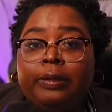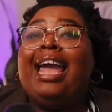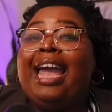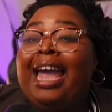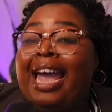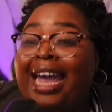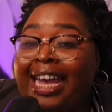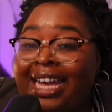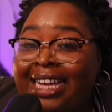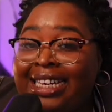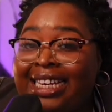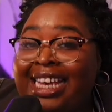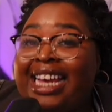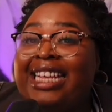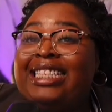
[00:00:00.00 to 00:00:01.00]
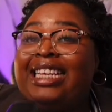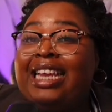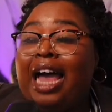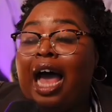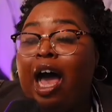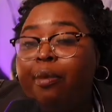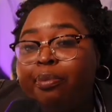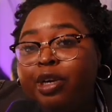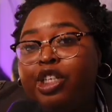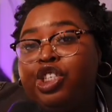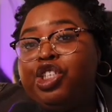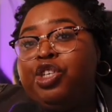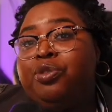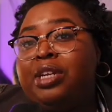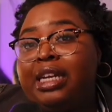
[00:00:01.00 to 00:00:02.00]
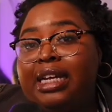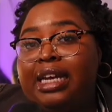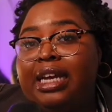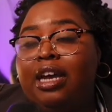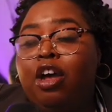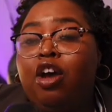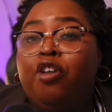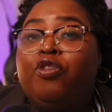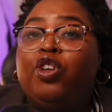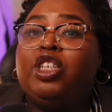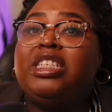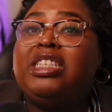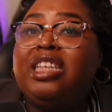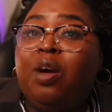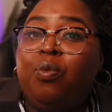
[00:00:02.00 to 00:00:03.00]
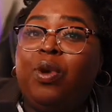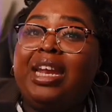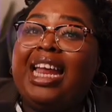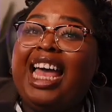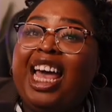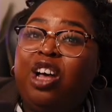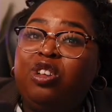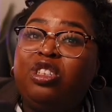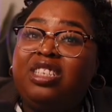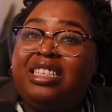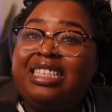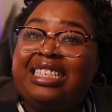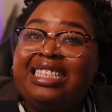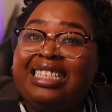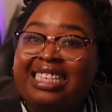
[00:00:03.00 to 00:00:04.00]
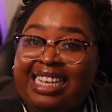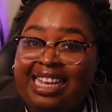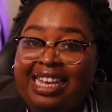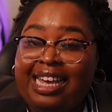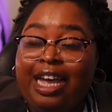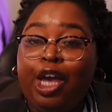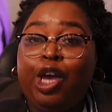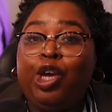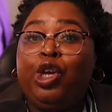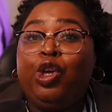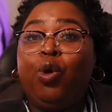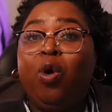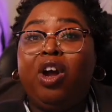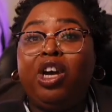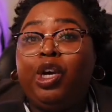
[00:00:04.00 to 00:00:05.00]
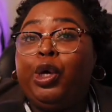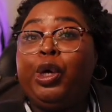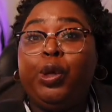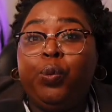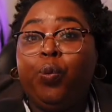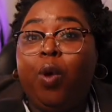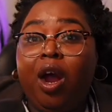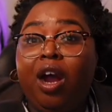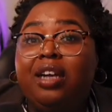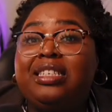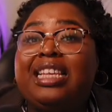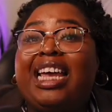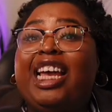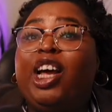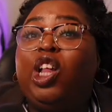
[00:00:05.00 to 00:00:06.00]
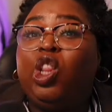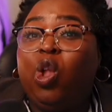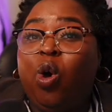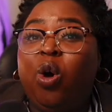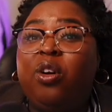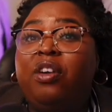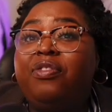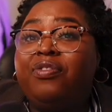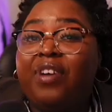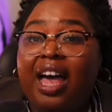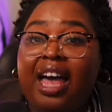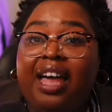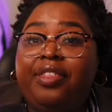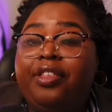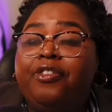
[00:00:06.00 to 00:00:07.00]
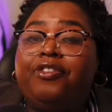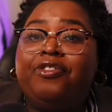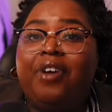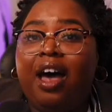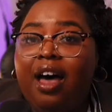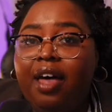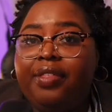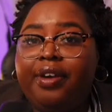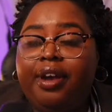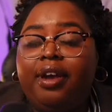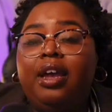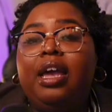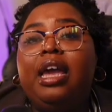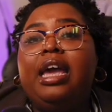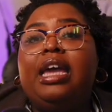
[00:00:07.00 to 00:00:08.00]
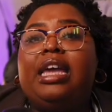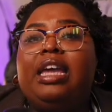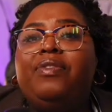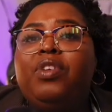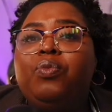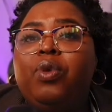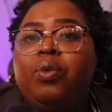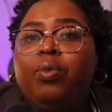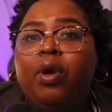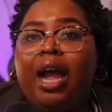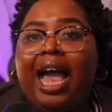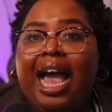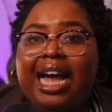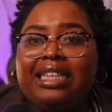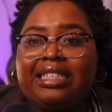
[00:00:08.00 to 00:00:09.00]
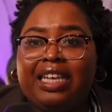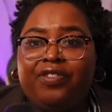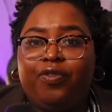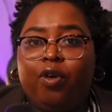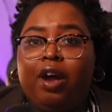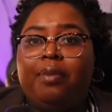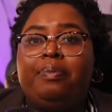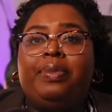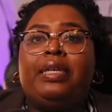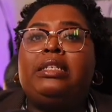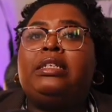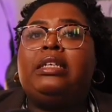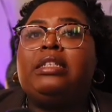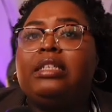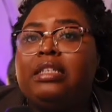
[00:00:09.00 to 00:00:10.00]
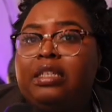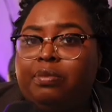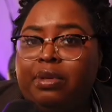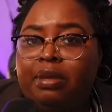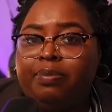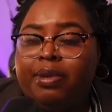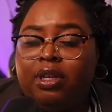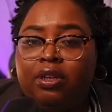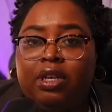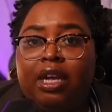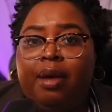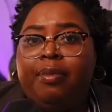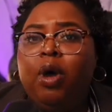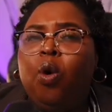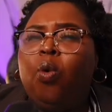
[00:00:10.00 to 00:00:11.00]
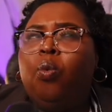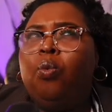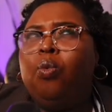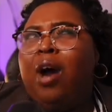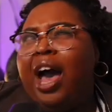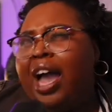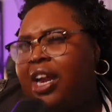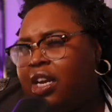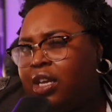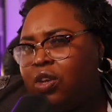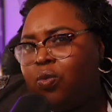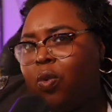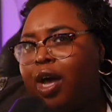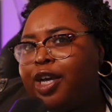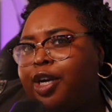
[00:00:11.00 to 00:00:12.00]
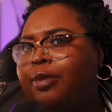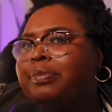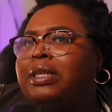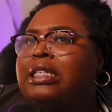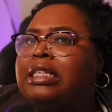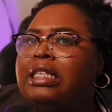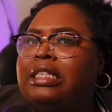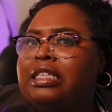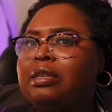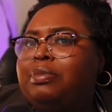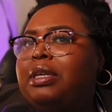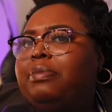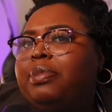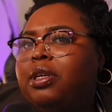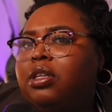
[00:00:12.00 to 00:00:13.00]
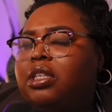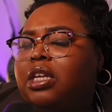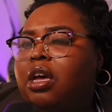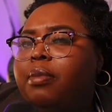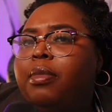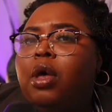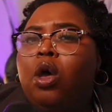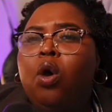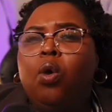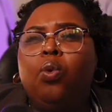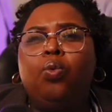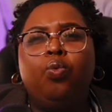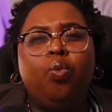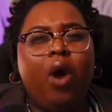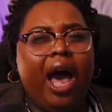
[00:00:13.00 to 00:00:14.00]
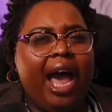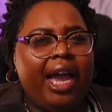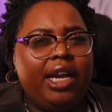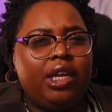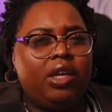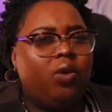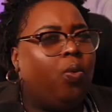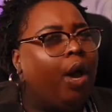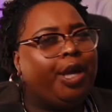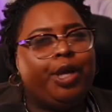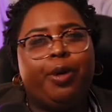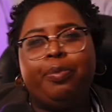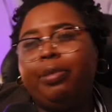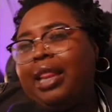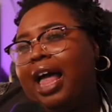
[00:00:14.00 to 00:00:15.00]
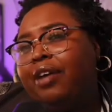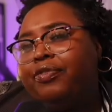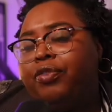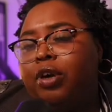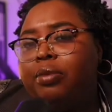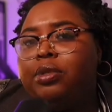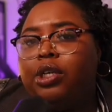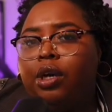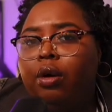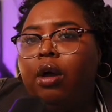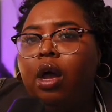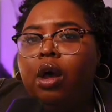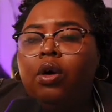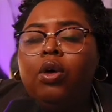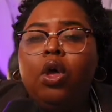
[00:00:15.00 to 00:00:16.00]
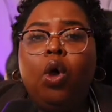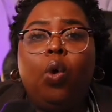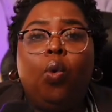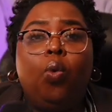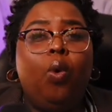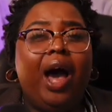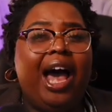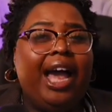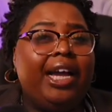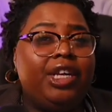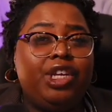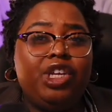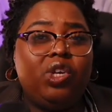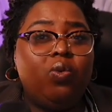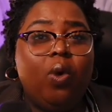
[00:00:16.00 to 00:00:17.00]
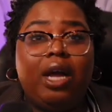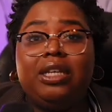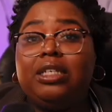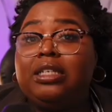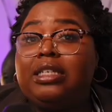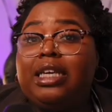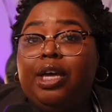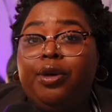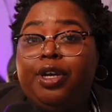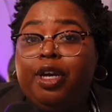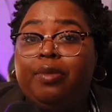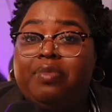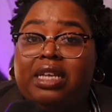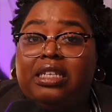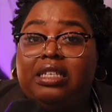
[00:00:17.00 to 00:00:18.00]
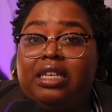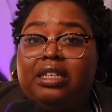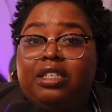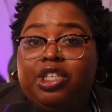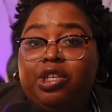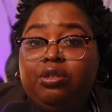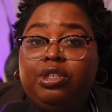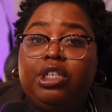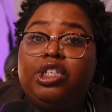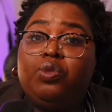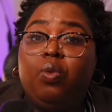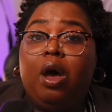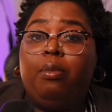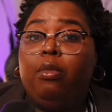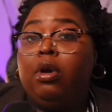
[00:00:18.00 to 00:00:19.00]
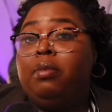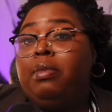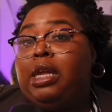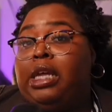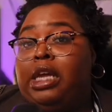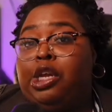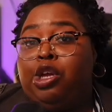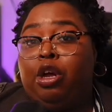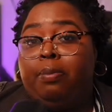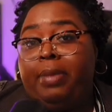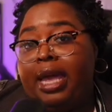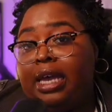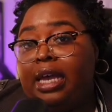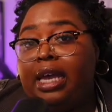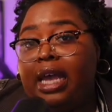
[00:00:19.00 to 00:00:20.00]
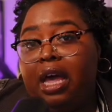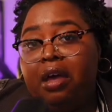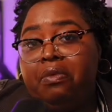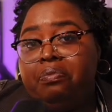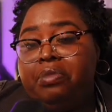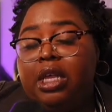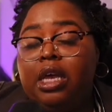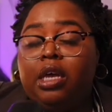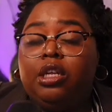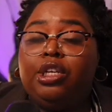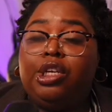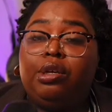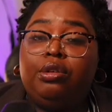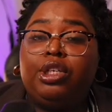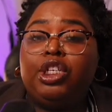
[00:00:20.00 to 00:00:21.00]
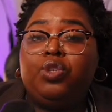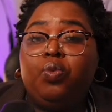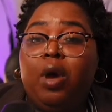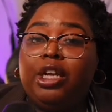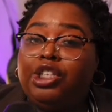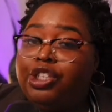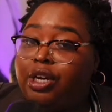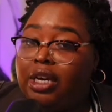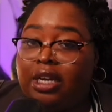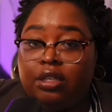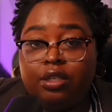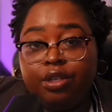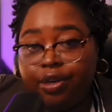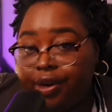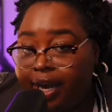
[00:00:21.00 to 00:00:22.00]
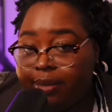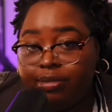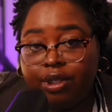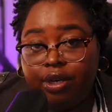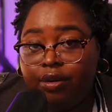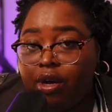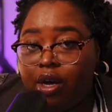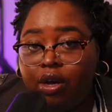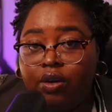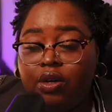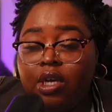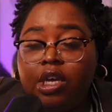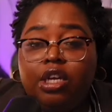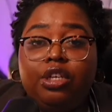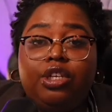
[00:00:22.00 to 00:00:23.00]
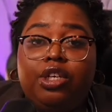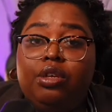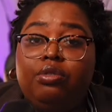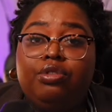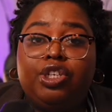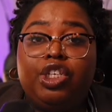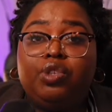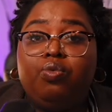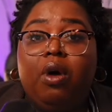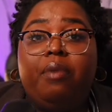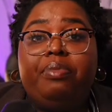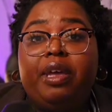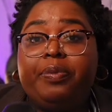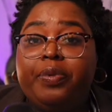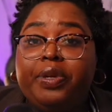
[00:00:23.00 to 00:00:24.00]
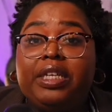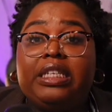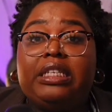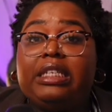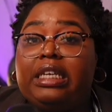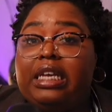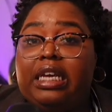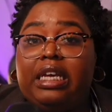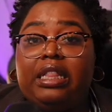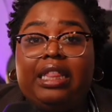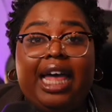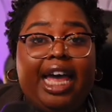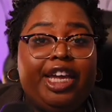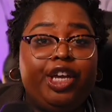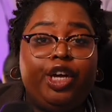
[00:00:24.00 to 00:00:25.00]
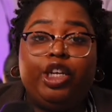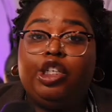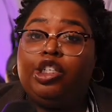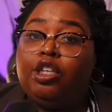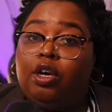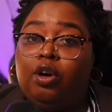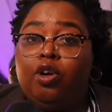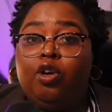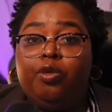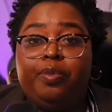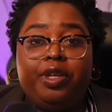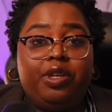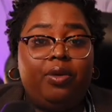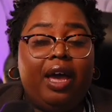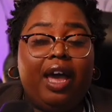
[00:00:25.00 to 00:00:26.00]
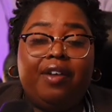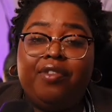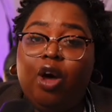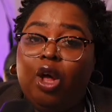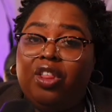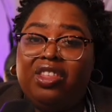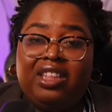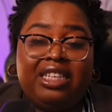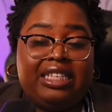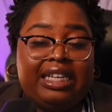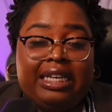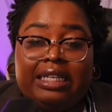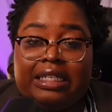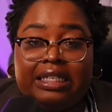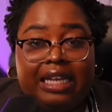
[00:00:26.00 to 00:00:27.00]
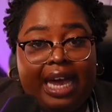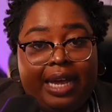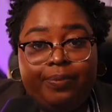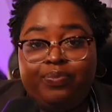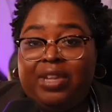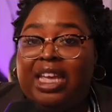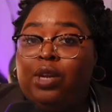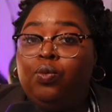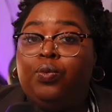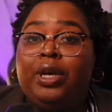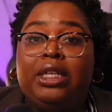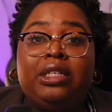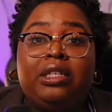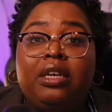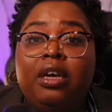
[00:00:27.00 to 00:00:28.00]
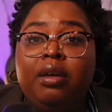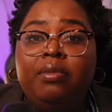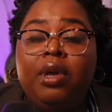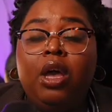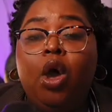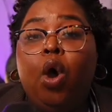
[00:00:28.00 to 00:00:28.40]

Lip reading: And it's an opportunity for someone else to see your good works and glorify the Father. Even when we're asking for our businesses to be built up, why do you want your business to be built up? Why do you want your platform to grow? Why do you want to scale your business? Do you just want more money in your bank account? Do you just want your Instagram to grow? Do you just want people to see that you're dope and you have all of this insight and wisdom?